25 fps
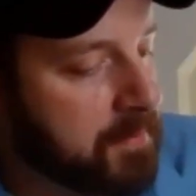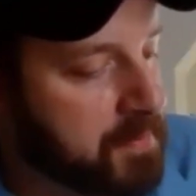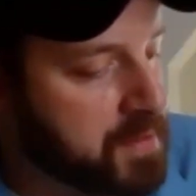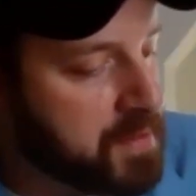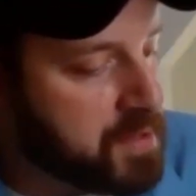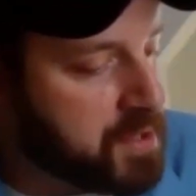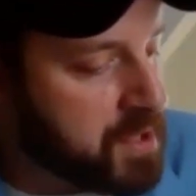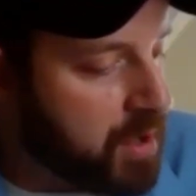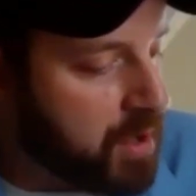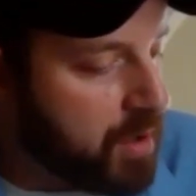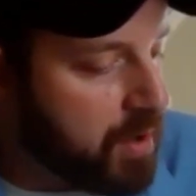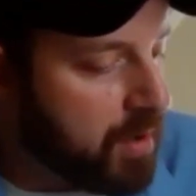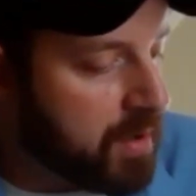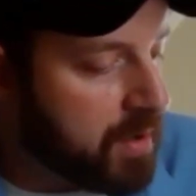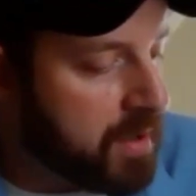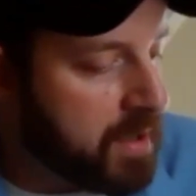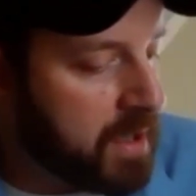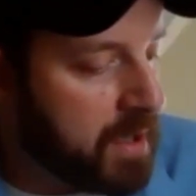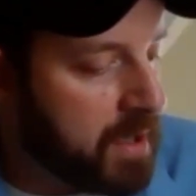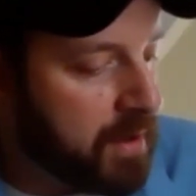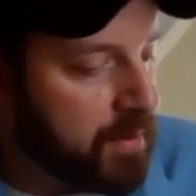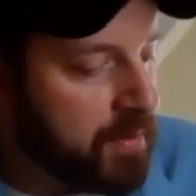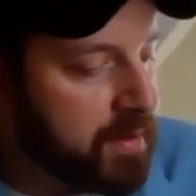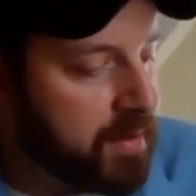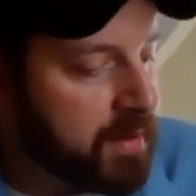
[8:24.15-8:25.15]
So
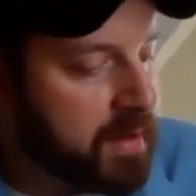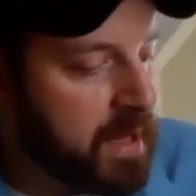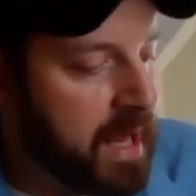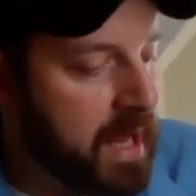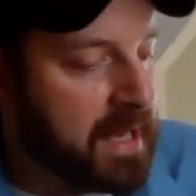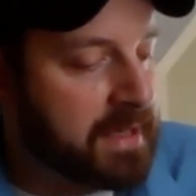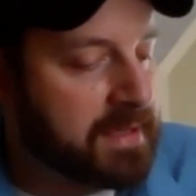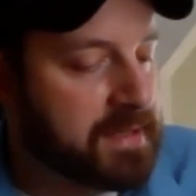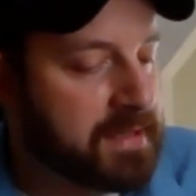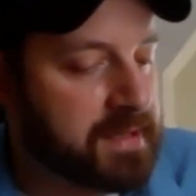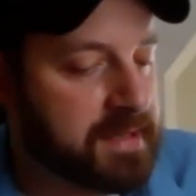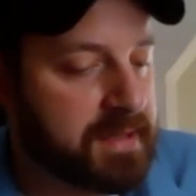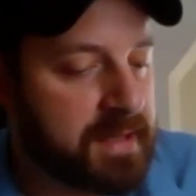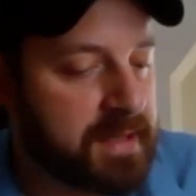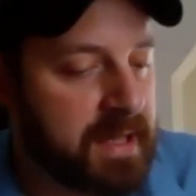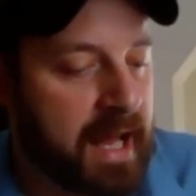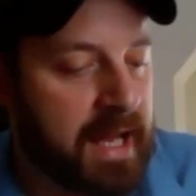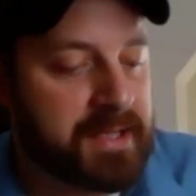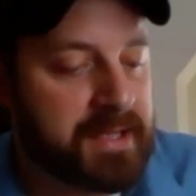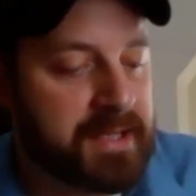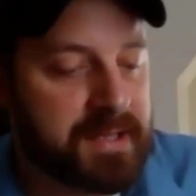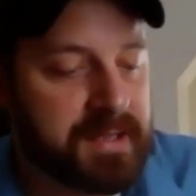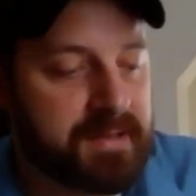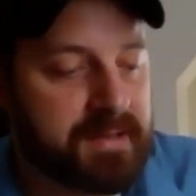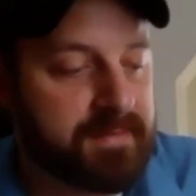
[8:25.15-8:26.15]
that's
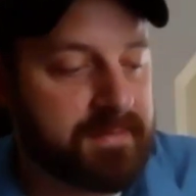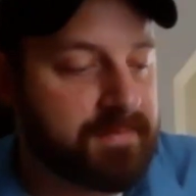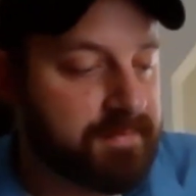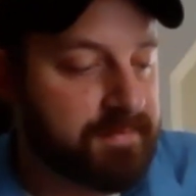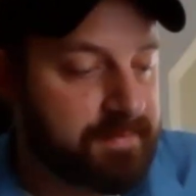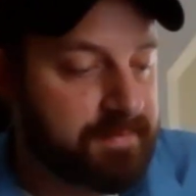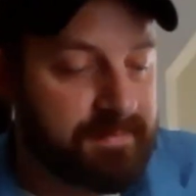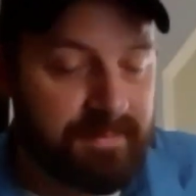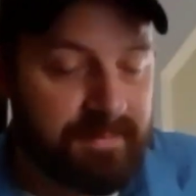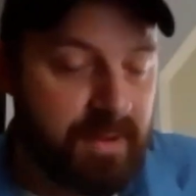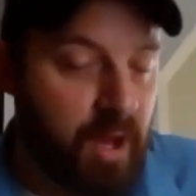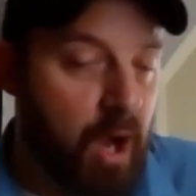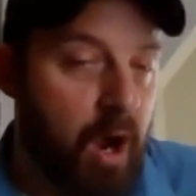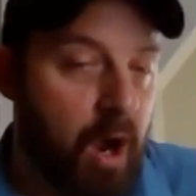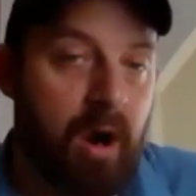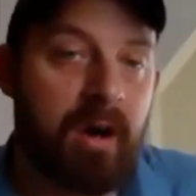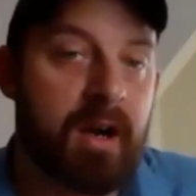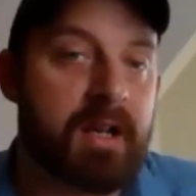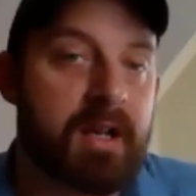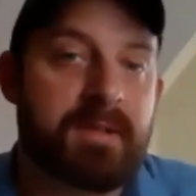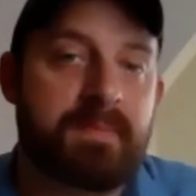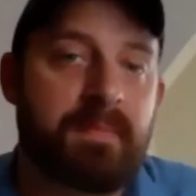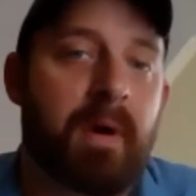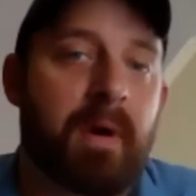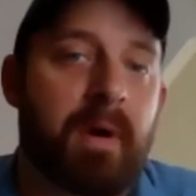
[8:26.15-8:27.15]
the
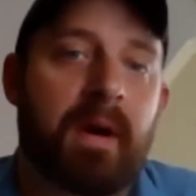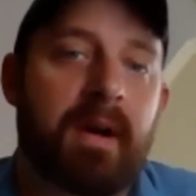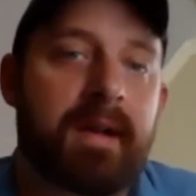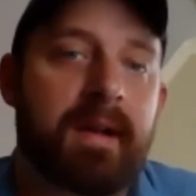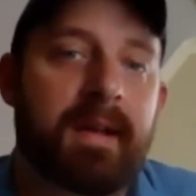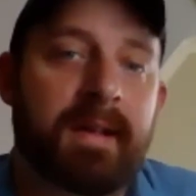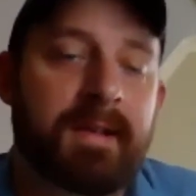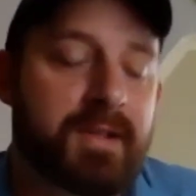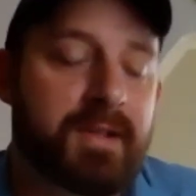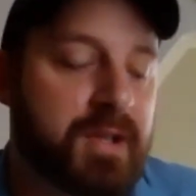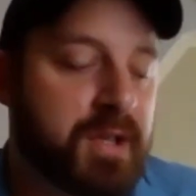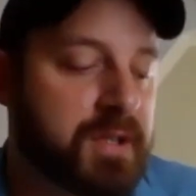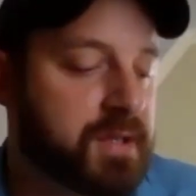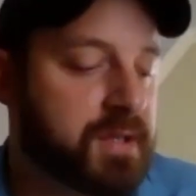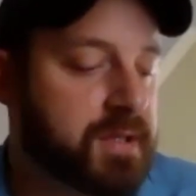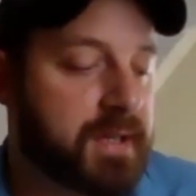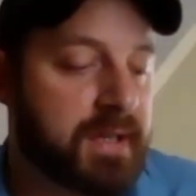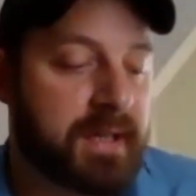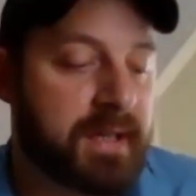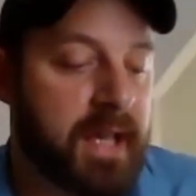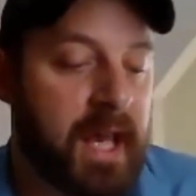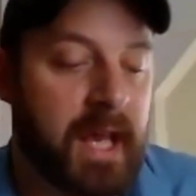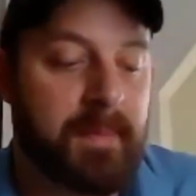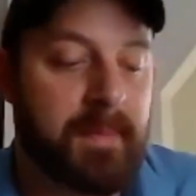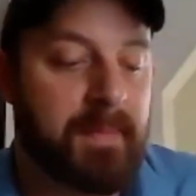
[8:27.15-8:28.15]
hardest part. Is just
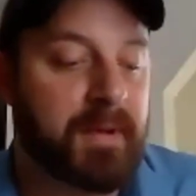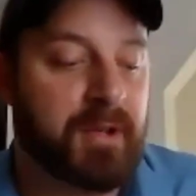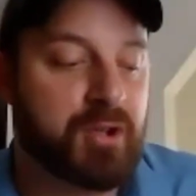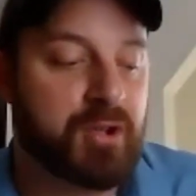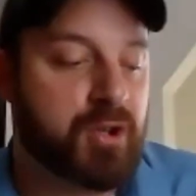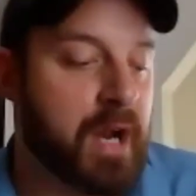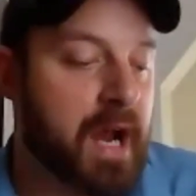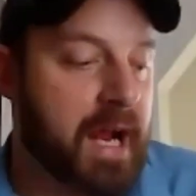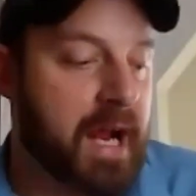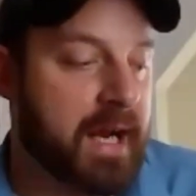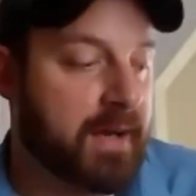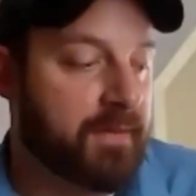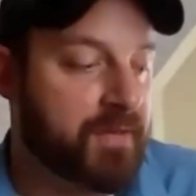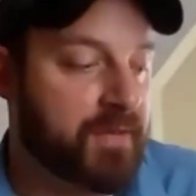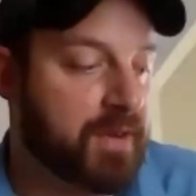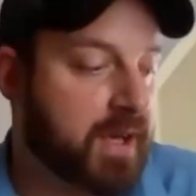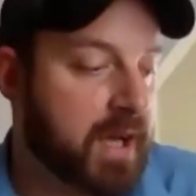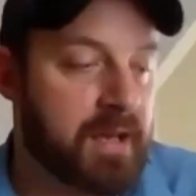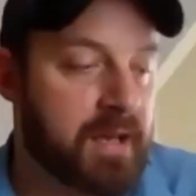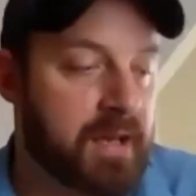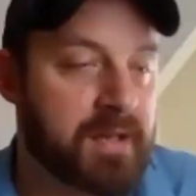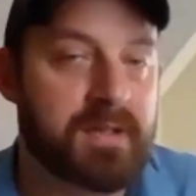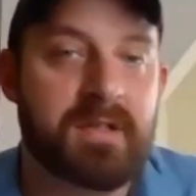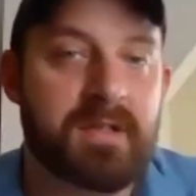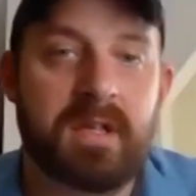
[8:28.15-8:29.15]
keeping track of the
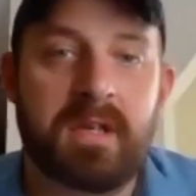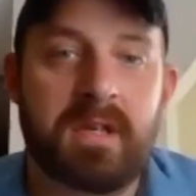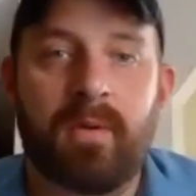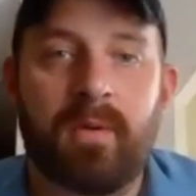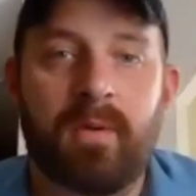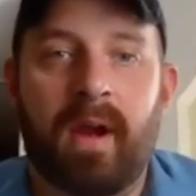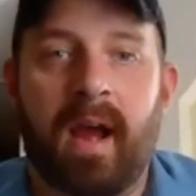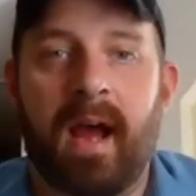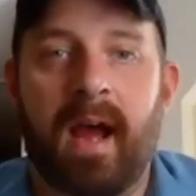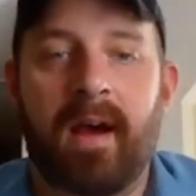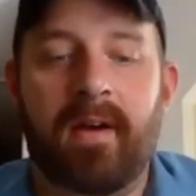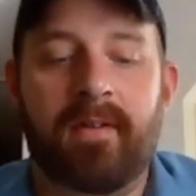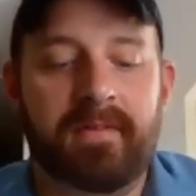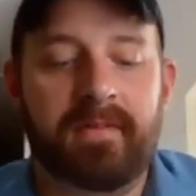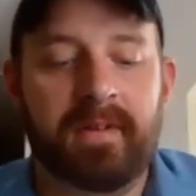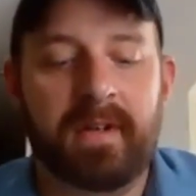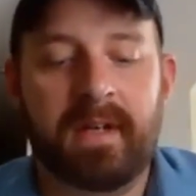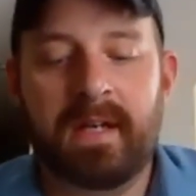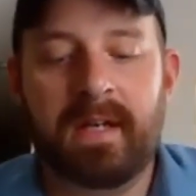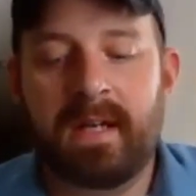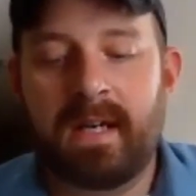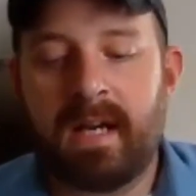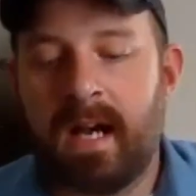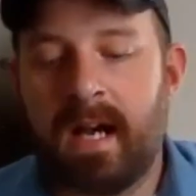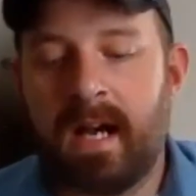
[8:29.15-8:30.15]
guns that you have
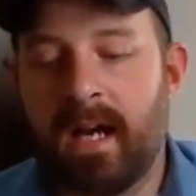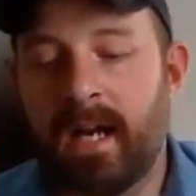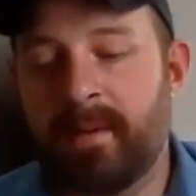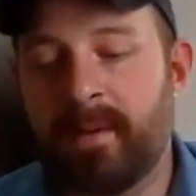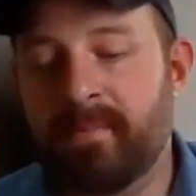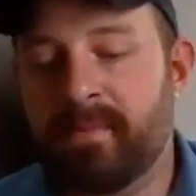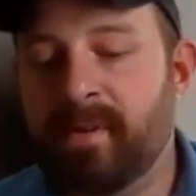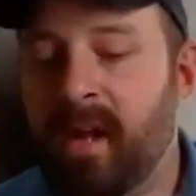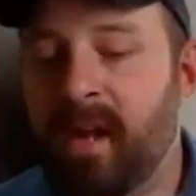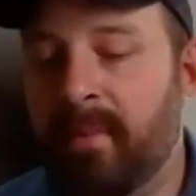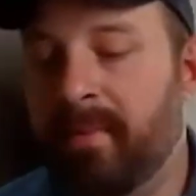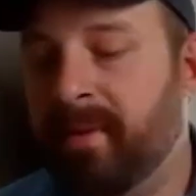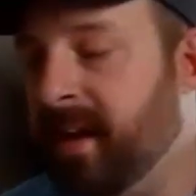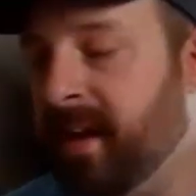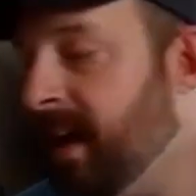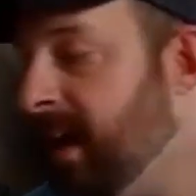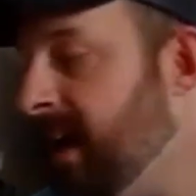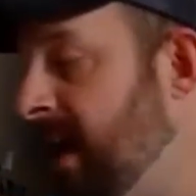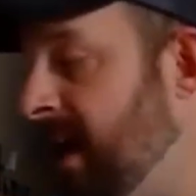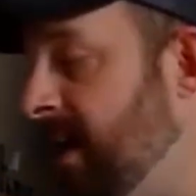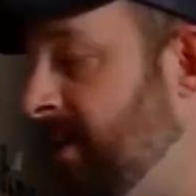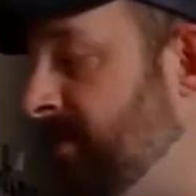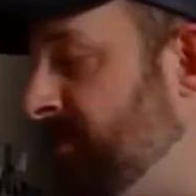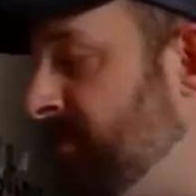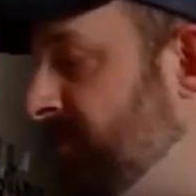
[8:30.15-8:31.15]
coming in
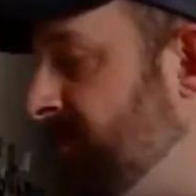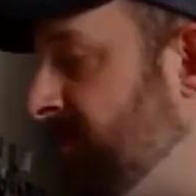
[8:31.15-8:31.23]
and out.